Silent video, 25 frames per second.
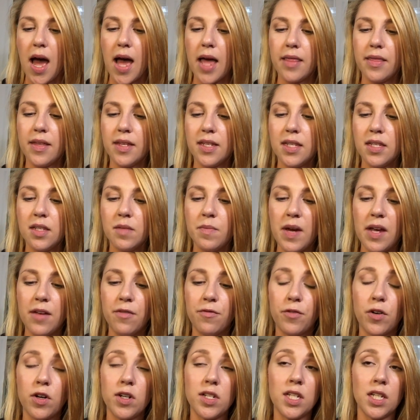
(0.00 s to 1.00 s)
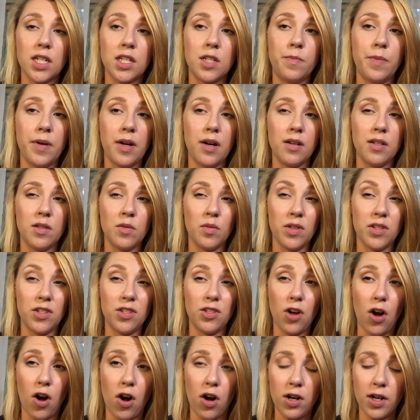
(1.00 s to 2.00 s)
this is my first experience with
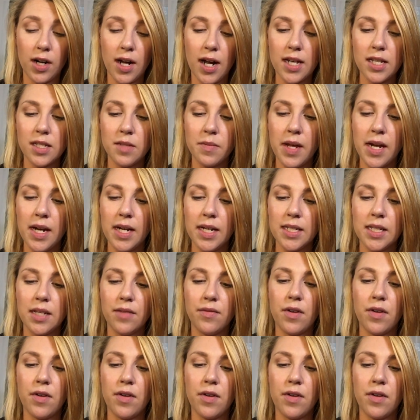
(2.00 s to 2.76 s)
Tarte Cosmetics.